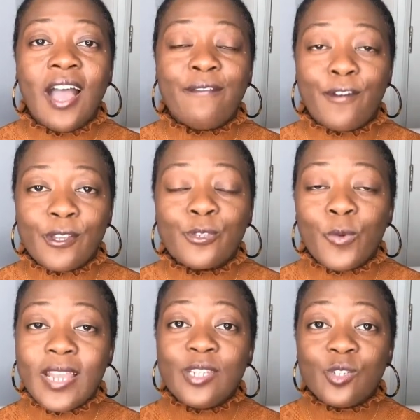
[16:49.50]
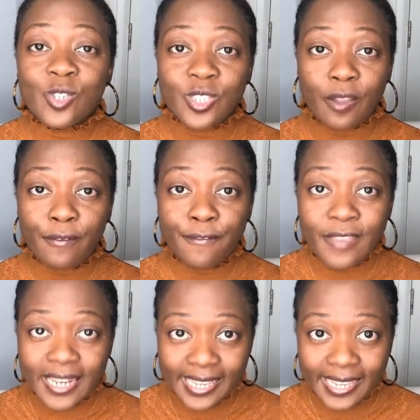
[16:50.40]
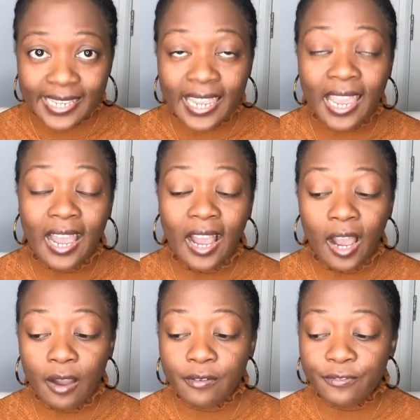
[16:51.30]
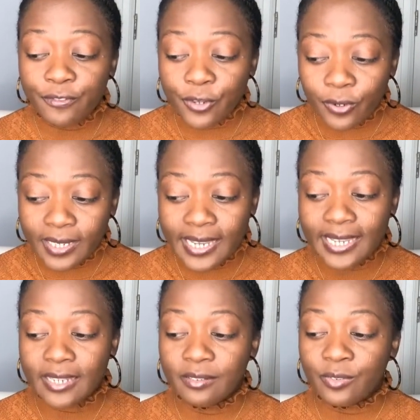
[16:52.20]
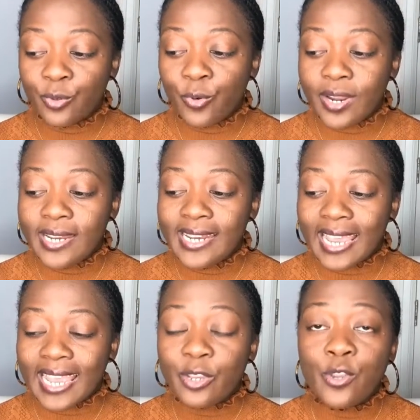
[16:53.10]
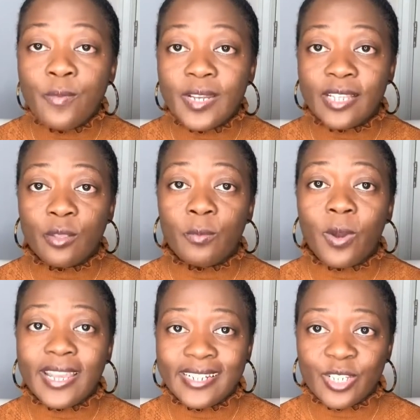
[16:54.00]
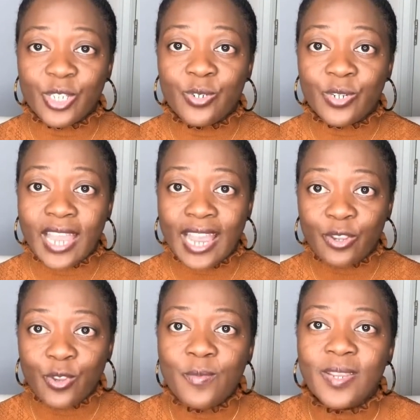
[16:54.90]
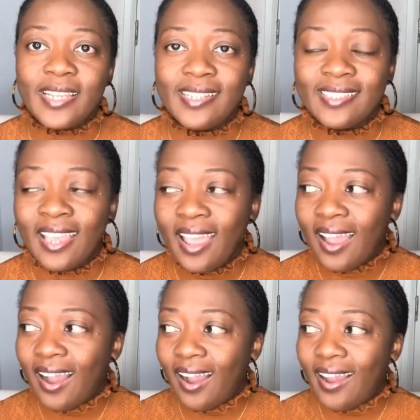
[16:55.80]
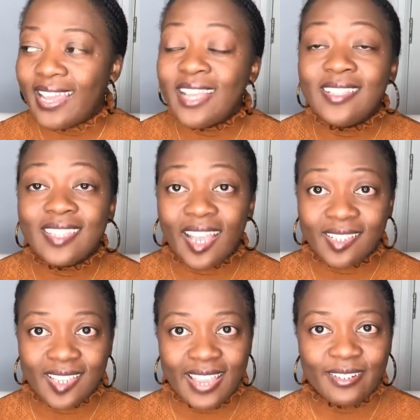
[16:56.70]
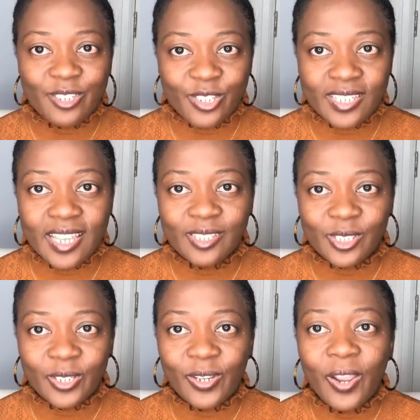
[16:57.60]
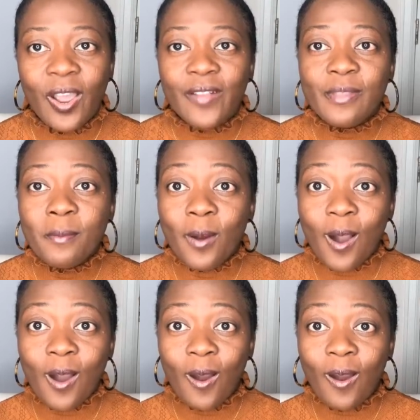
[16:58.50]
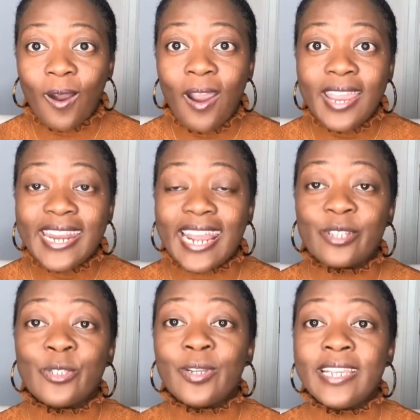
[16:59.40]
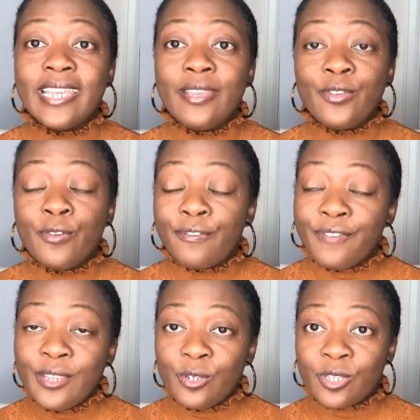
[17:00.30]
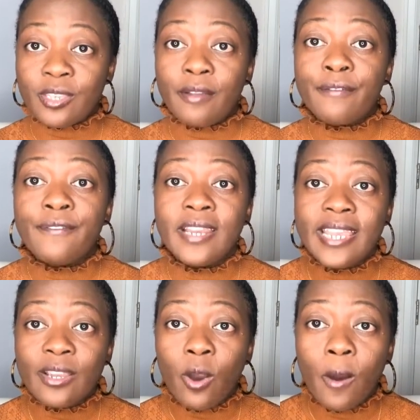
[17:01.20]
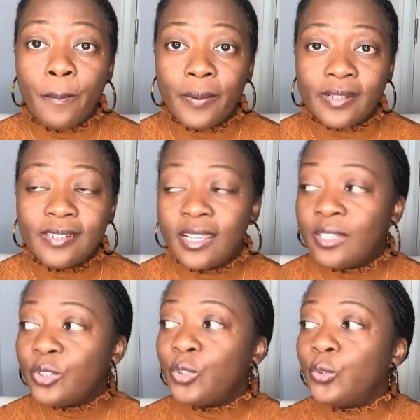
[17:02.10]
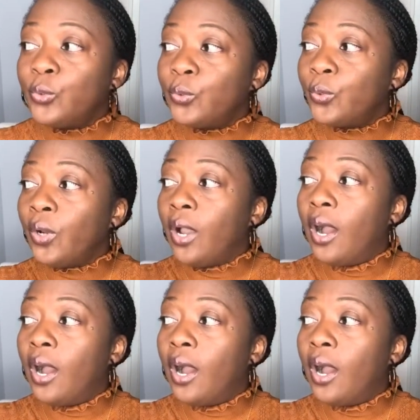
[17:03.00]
first, when you start fueling and you really like accumulate, the more energy you accumulate in that energy center, the more it actually you start feeling open to